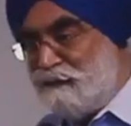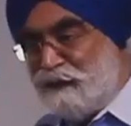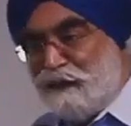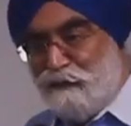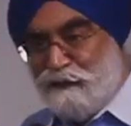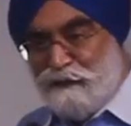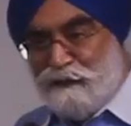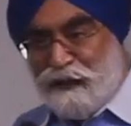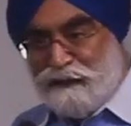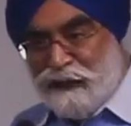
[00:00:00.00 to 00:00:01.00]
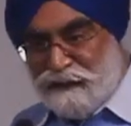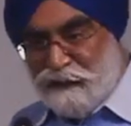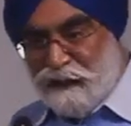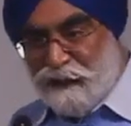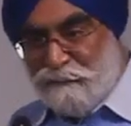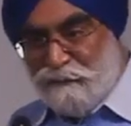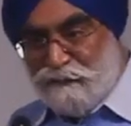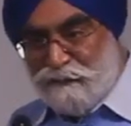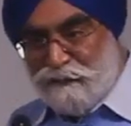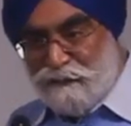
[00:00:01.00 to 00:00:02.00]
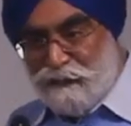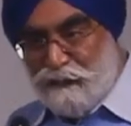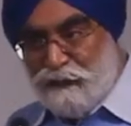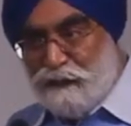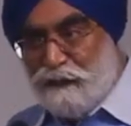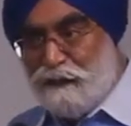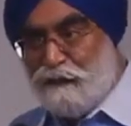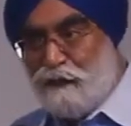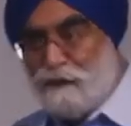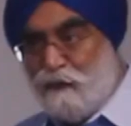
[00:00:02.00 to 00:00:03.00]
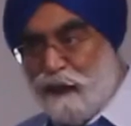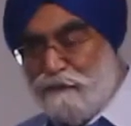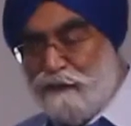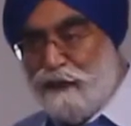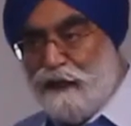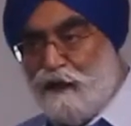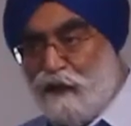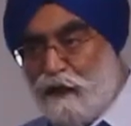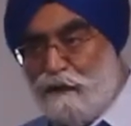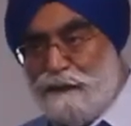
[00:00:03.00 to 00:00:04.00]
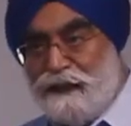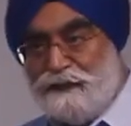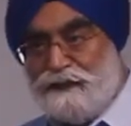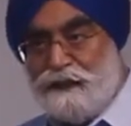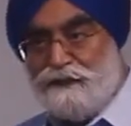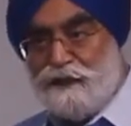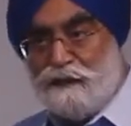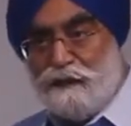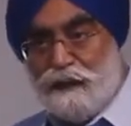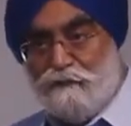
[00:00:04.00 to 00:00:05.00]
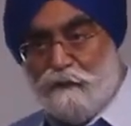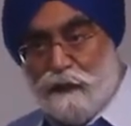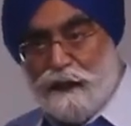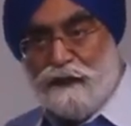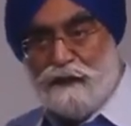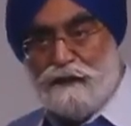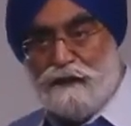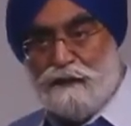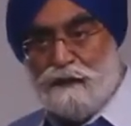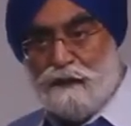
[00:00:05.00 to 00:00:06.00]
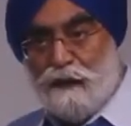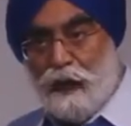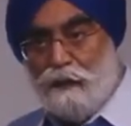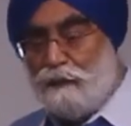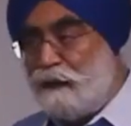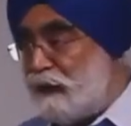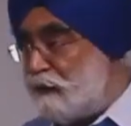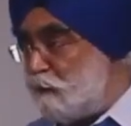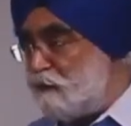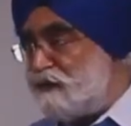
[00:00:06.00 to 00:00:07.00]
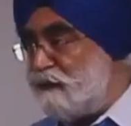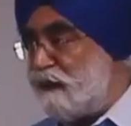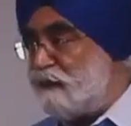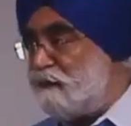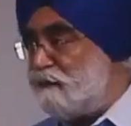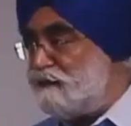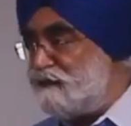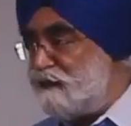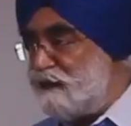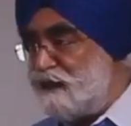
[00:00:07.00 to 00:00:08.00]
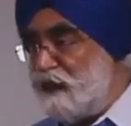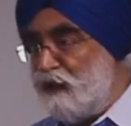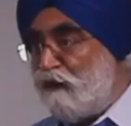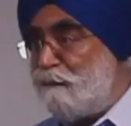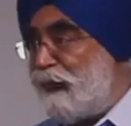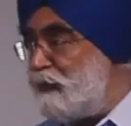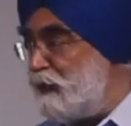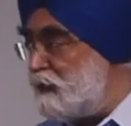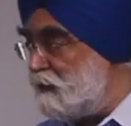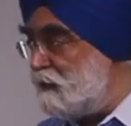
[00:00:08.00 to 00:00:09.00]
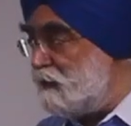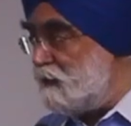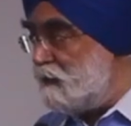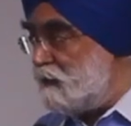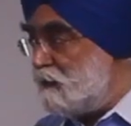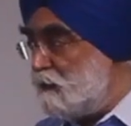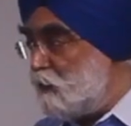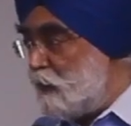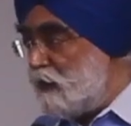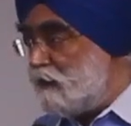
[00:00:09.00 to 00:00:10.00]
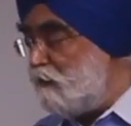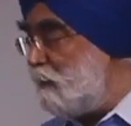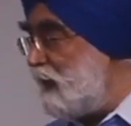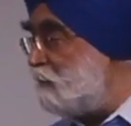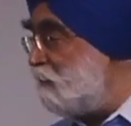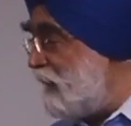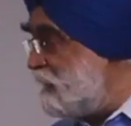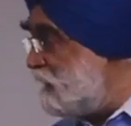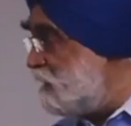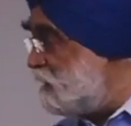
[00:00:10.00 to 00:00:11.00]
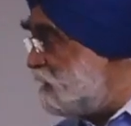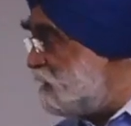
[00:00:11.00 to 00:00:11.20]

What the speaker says: The governor at that time, Dr. Y.V. Reddy, called me and said, Charan, I'm worried. How? And I was the director of research of banking. Will it impact banking?